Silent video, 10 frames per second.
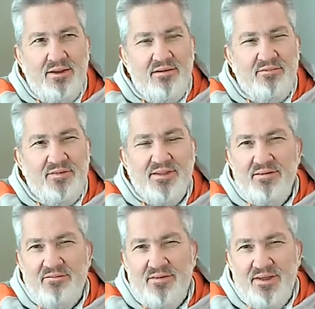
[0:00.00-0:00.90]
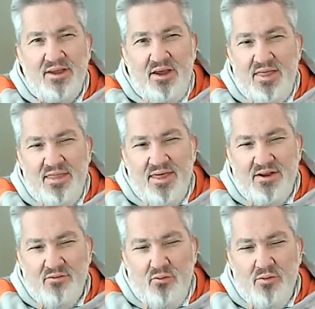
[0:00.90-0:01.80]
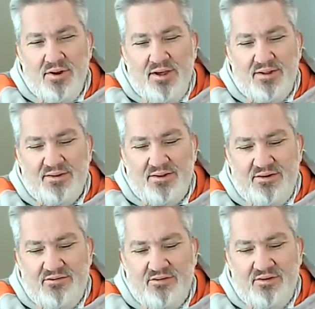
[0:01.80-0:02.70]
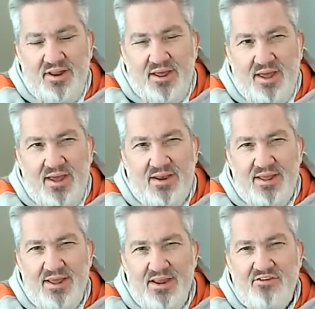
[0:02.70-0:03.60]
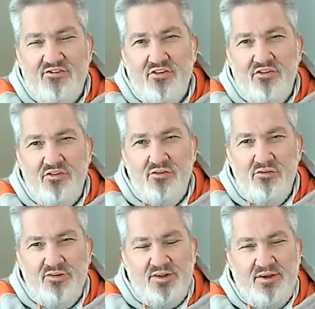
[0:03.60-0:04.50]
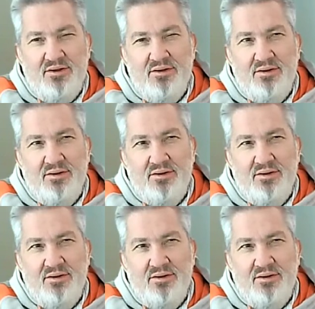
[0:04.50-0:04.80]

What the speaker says: Effectively, that organization had each user